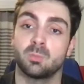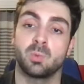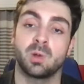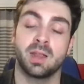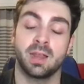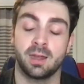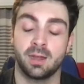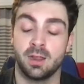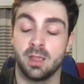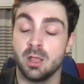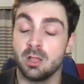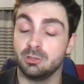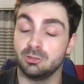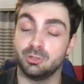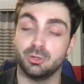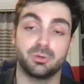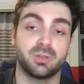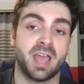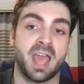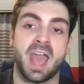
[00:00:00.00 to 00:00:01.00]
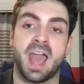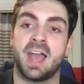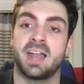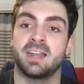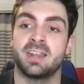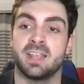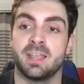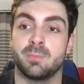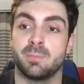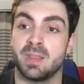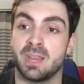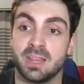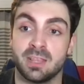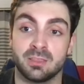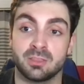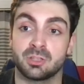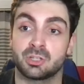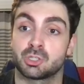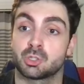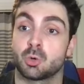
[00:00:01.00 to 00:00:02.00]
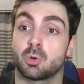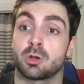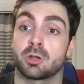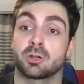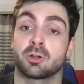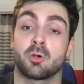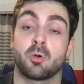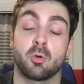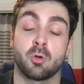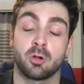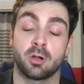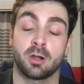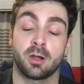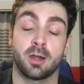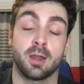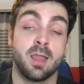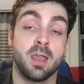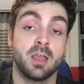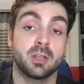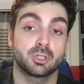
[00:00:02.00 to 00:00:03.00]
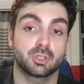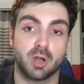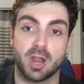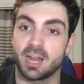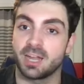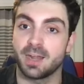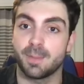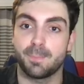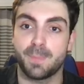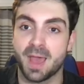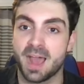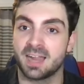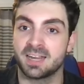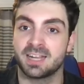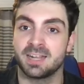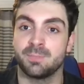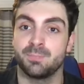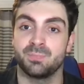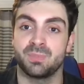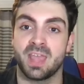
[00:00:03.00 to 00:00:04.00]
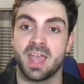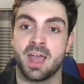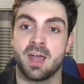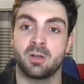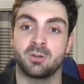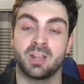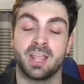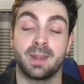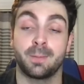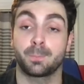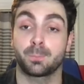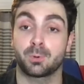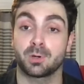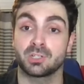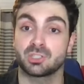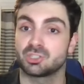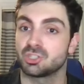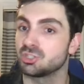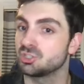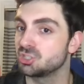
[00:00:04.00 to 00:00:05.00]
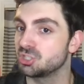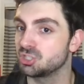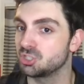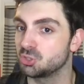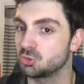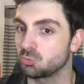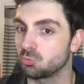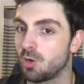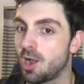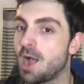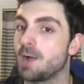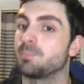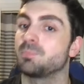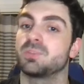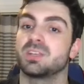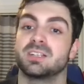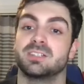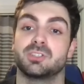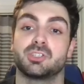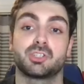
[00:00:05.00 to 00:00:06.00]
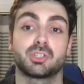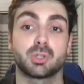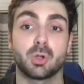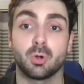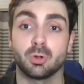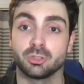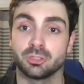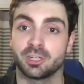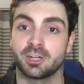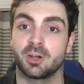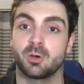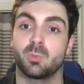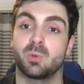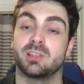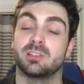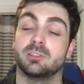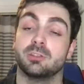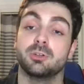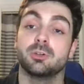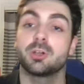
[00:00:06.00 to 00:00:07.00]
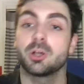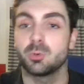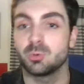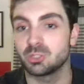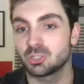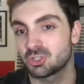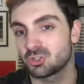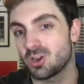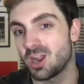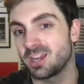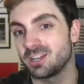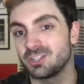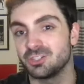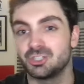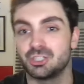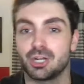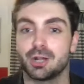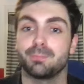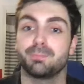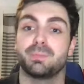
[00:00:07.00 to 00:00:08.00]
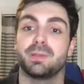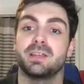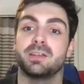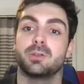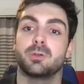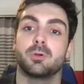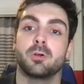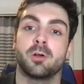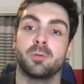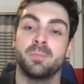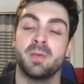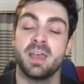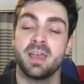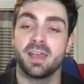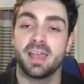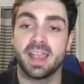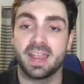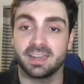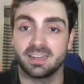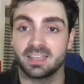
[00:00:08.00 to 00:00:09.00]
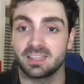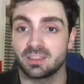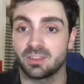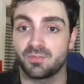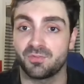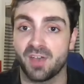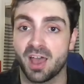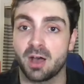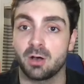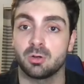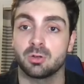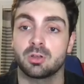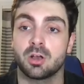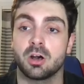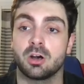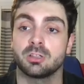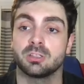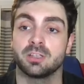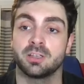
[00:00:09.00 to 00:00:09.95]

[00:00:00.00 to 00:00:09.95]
where Luka had him in the short corner trying to back him down, and Pritchard just dropped his shoulder when Luka was trying to jump into him and get the foul call to